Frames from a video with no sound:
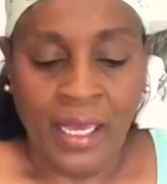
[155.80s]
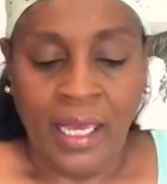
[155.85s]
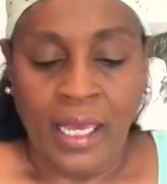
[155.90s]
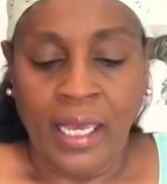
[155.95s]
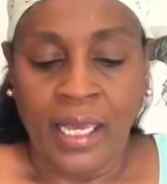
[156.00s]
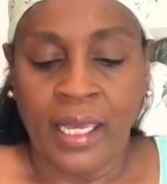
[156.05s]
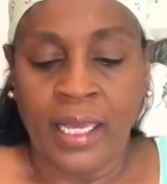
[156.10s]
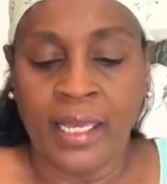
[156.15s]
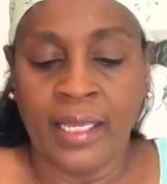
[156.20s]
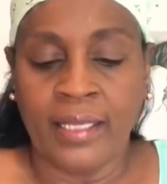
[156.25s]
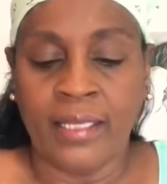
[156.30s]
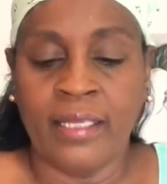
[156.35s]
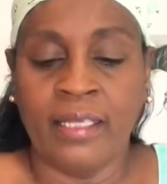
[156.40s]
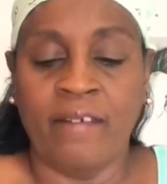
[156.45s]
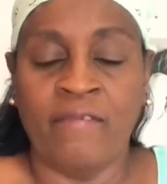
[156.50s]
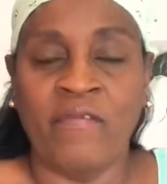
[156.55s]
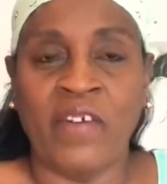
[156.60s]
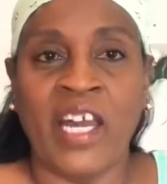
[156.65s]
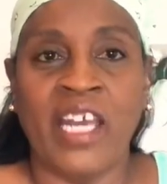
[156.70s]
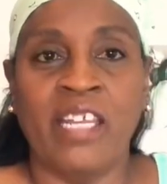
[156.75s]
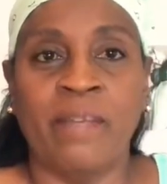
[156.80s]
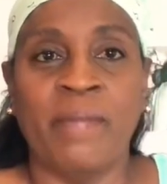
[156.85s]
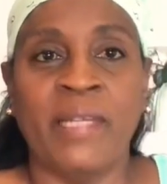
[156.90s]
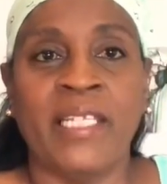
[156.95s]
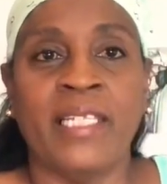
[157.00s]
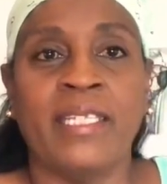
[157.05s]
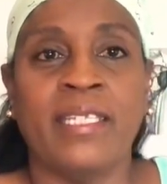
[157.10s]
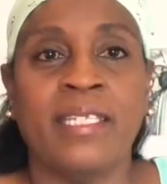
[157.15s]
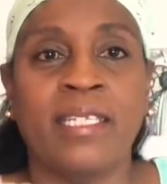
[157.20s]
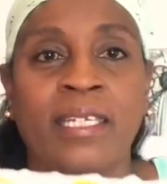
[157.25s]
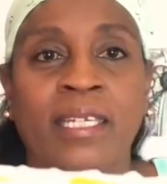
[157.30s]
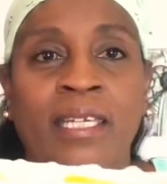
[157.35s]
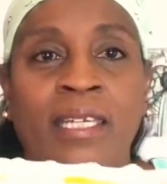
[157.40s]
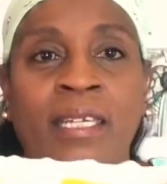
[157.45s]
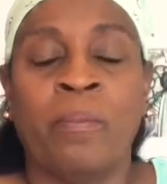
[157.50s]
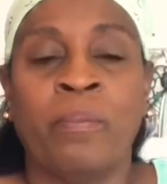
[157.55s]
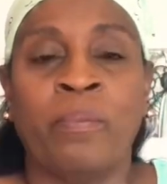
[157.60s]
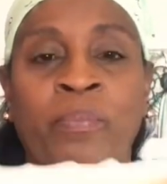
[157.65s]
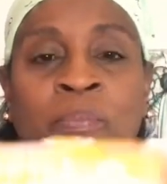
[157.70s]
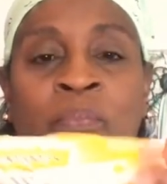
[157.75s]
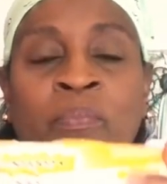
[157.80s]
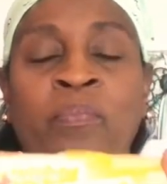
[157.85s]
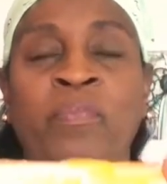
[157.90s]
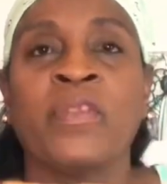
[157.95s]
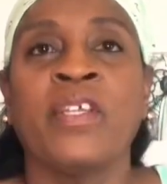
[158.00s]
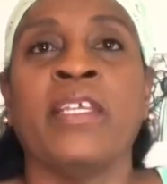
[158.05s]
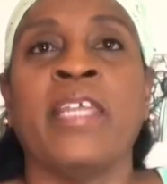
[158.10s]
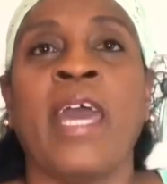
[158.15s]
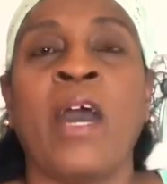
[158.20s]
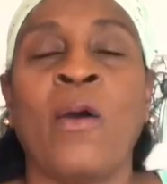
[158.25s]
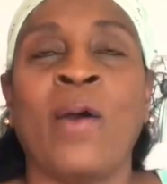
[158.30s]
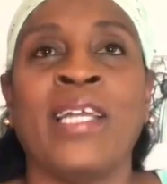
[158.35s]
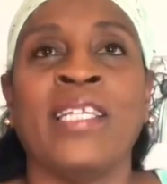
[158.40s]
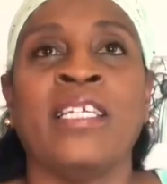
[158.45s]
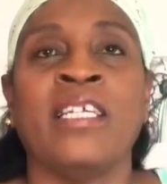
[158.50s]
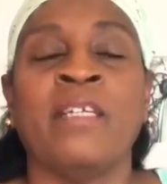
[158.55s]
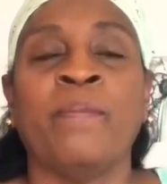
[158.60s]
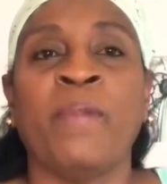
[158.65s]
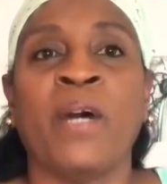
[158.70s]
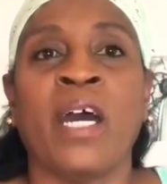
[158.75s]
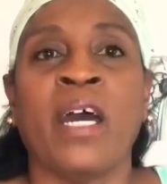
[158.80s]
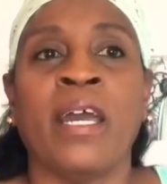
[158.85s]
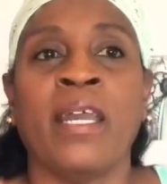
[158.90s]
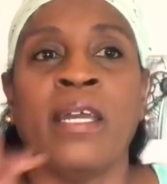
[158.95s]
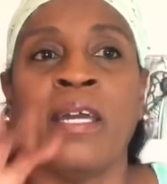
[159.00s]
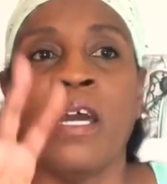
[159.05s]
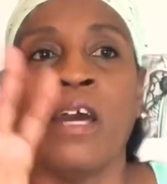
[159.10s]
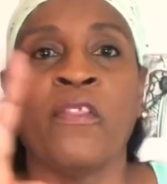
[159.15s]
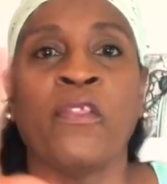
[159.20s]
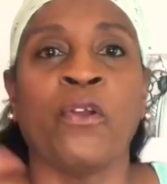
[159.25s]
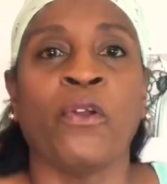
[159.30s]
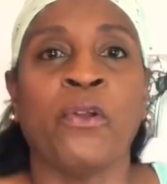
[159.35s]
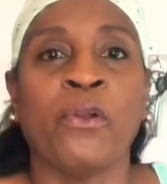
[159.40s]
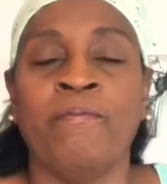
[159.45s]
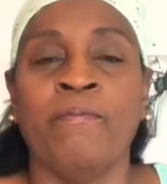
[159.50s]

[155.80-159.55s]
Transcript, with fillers: is the vitamin C. Now I did buy other